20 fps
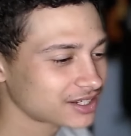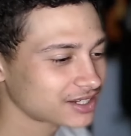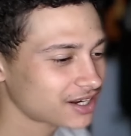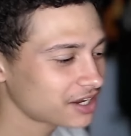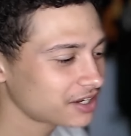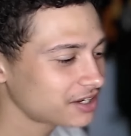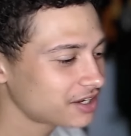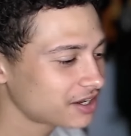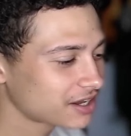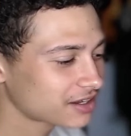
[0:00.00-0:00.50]

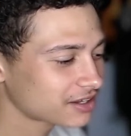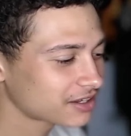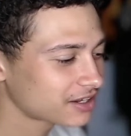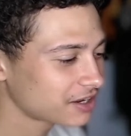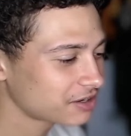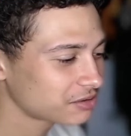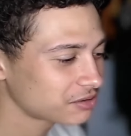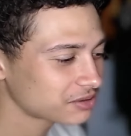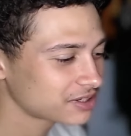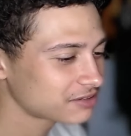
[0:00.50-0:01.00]
They
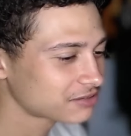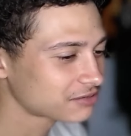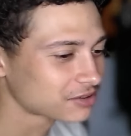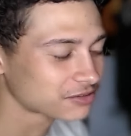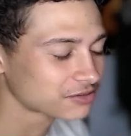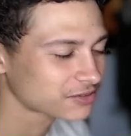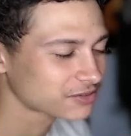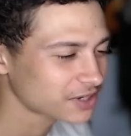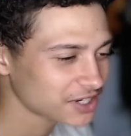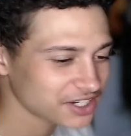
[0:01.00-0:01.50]
don't give a
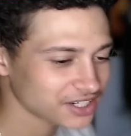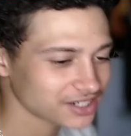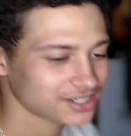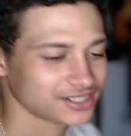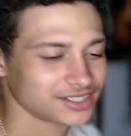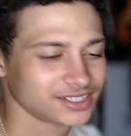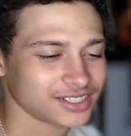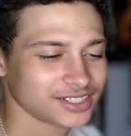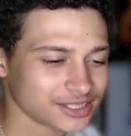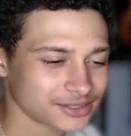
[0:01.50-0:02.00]
fuck.
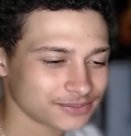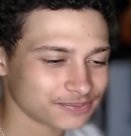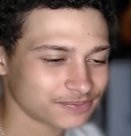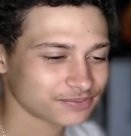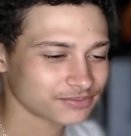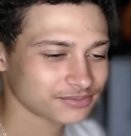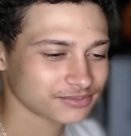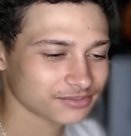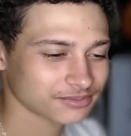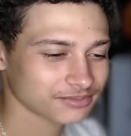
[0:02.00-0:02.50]

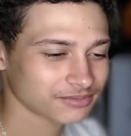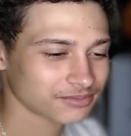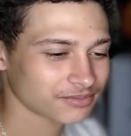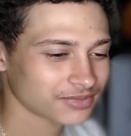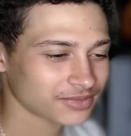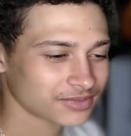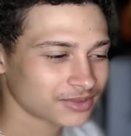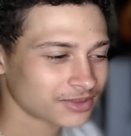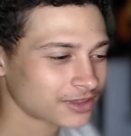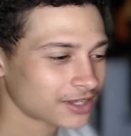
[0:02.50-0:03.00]

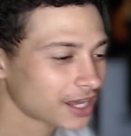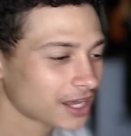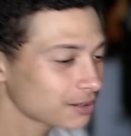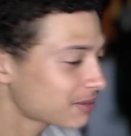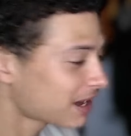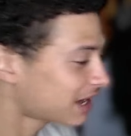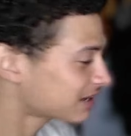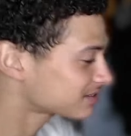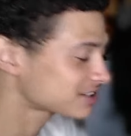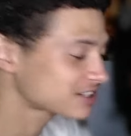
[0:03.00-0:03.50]
They
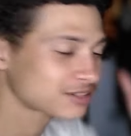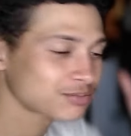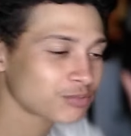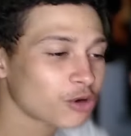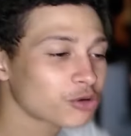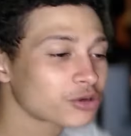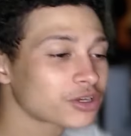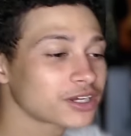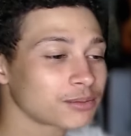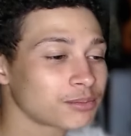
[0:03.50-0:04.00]
about to
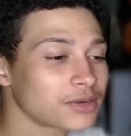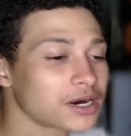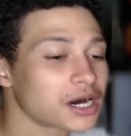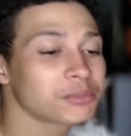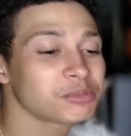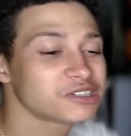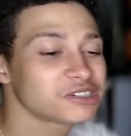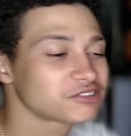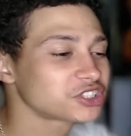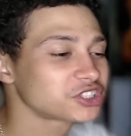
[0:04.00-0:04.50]
smoke your
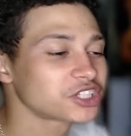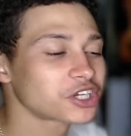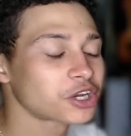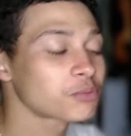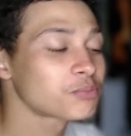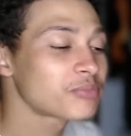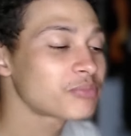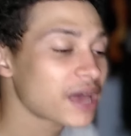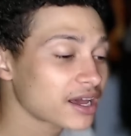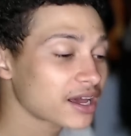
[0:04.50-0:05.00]
mama if she
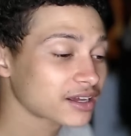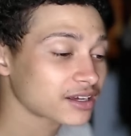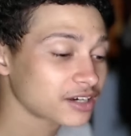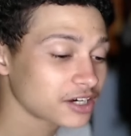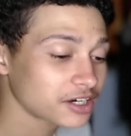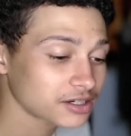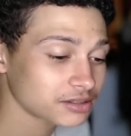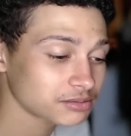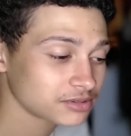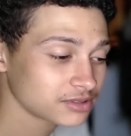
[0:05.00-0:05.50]
don't back
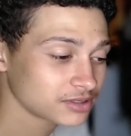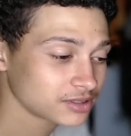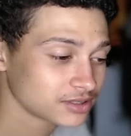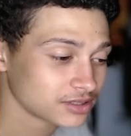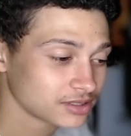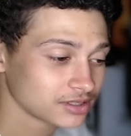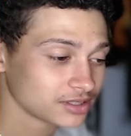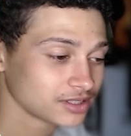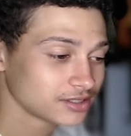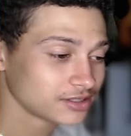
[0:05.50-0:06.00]
up.
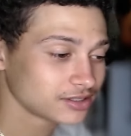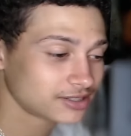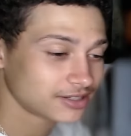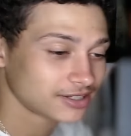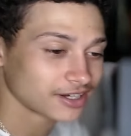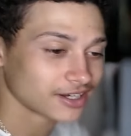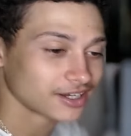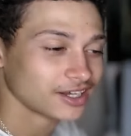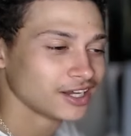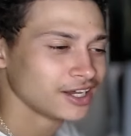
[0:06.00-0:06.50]

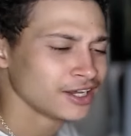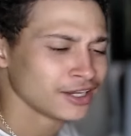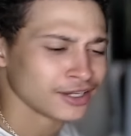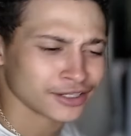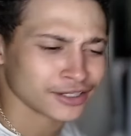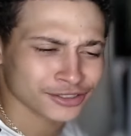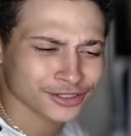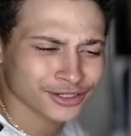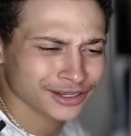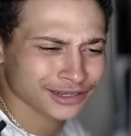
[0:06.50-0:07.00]

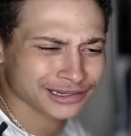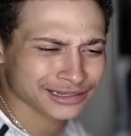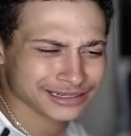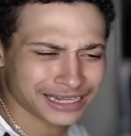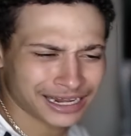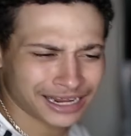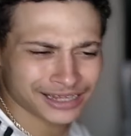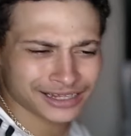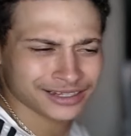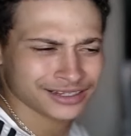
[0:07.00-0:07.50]
Yeah,
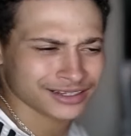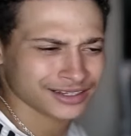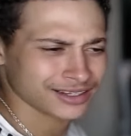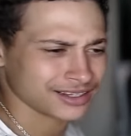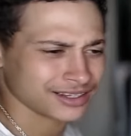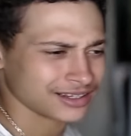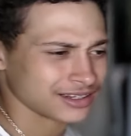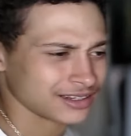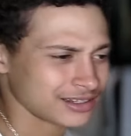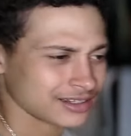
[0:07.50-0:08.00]
like,
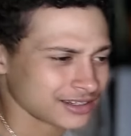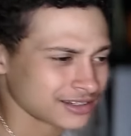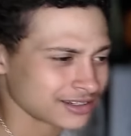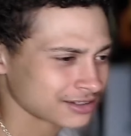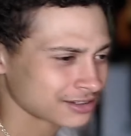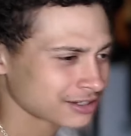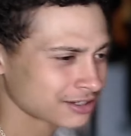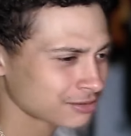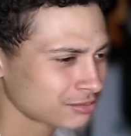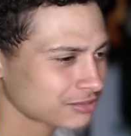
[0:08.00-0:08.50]

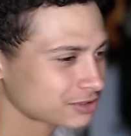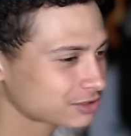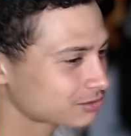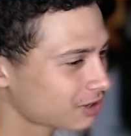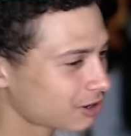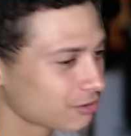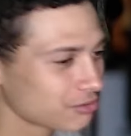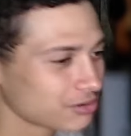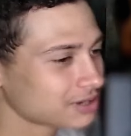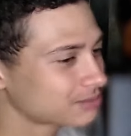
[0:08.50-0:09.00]
come
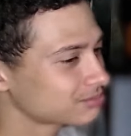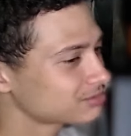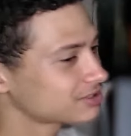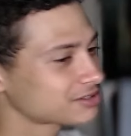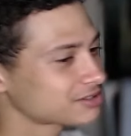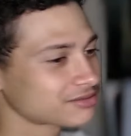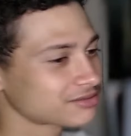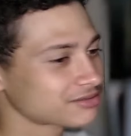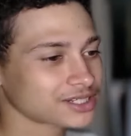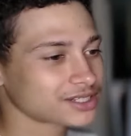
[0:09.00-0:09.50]
grow up,
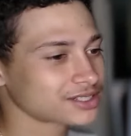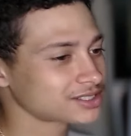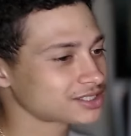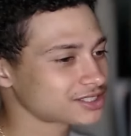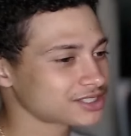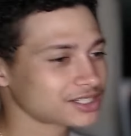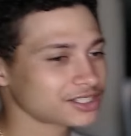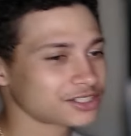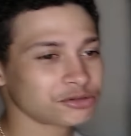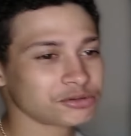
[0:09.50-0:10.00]
little nigga.
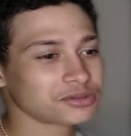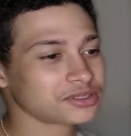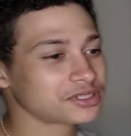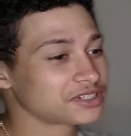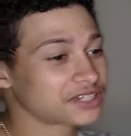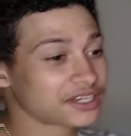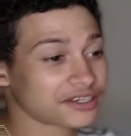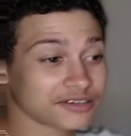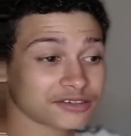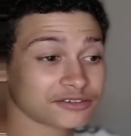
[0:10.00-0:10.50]
Shit,
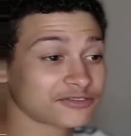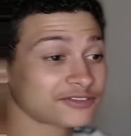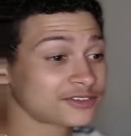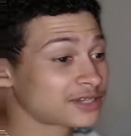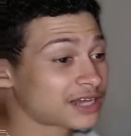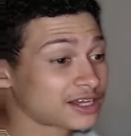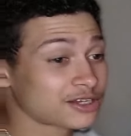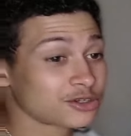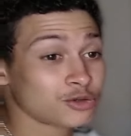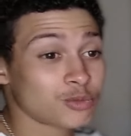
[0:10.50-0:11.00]
if
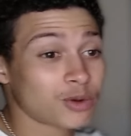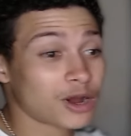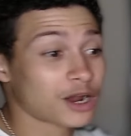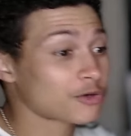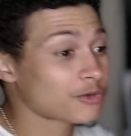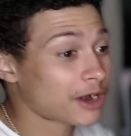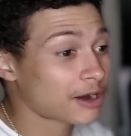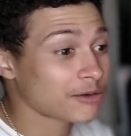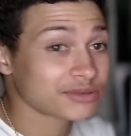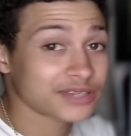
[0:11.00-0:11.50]
you walk
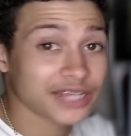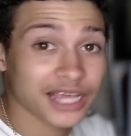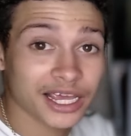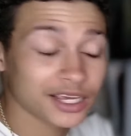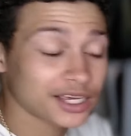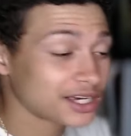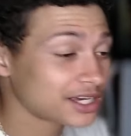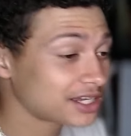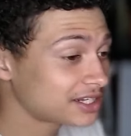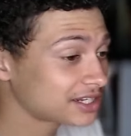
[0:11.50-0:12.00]
around with that
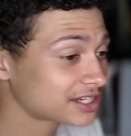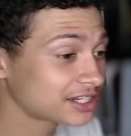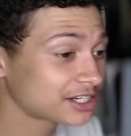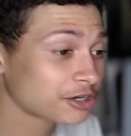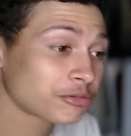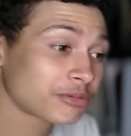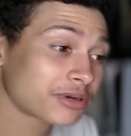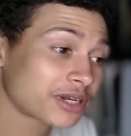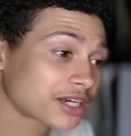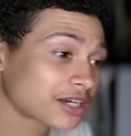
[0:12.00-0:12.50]
gun, nigga,
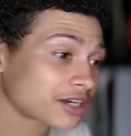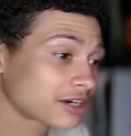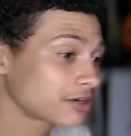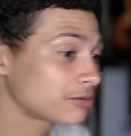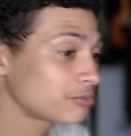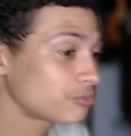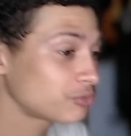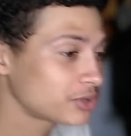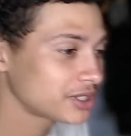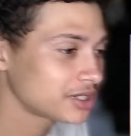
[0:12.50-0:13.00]
nobody
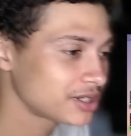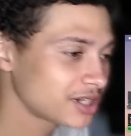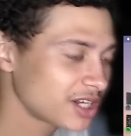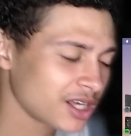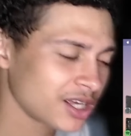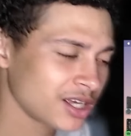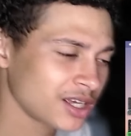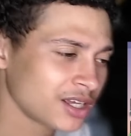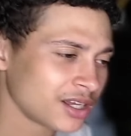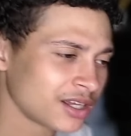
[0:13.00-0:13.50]
come with,
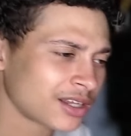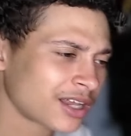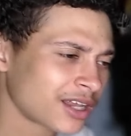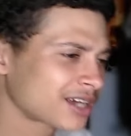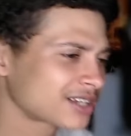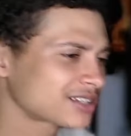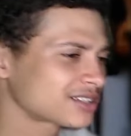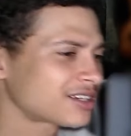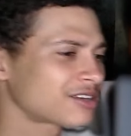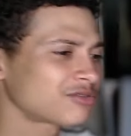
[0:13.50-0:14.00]
nigga. Like I
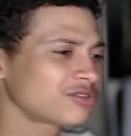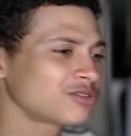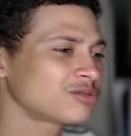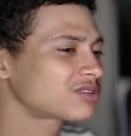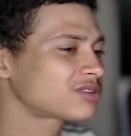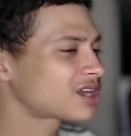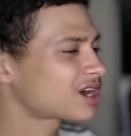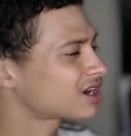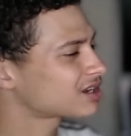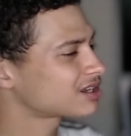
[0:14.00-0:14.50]
said, if you
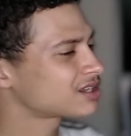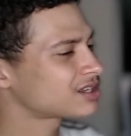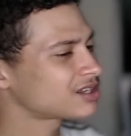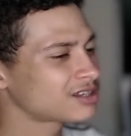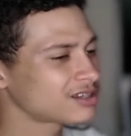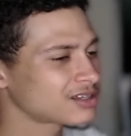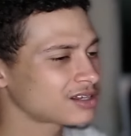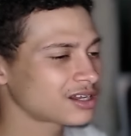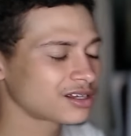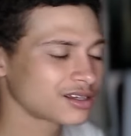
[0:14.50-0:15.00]

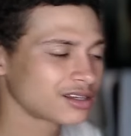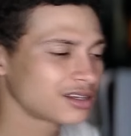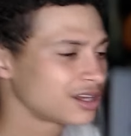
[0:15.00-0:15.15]
thugging,